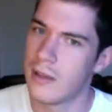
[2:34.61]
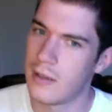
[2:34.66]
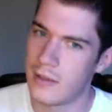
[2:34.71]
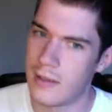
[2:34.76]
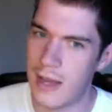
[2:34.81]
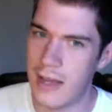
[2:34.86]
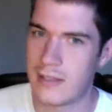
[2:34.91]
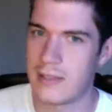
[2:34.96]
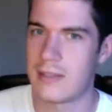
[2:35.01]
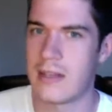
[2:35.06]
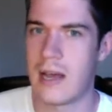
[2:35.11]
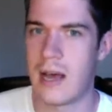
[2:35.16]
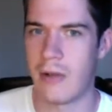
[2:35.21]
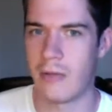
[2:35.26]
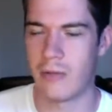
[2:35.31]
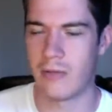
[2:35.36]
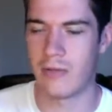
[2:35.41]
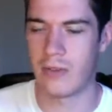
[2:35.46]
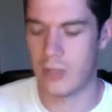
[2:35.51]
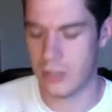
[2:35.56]
that's now
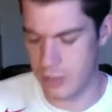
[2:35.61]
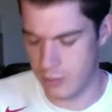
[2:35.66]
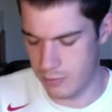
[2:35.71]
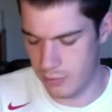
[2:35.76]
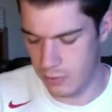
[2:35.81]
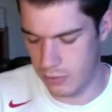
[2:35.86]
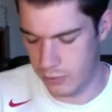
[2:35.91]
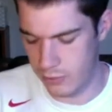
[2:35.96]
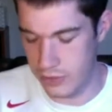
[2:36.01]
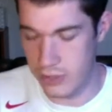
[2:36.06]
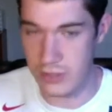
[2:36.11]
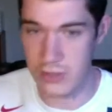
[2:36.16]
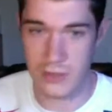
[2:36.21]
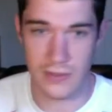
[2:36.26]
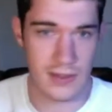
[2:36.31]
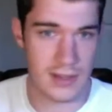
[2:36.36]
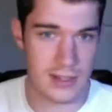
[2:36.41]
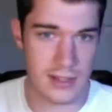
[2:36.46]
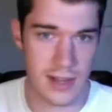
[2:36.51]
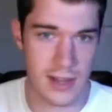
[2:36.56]
reversible, which is
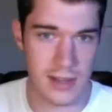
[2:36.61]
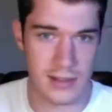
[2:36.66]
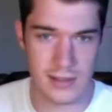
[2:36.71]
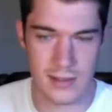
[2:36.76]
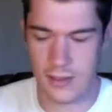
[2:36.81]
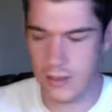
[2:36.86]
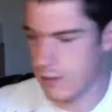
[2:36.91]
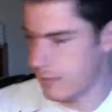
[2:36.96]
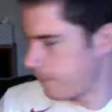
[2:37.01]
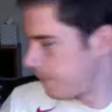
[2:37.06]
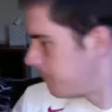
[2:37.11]
fantastic.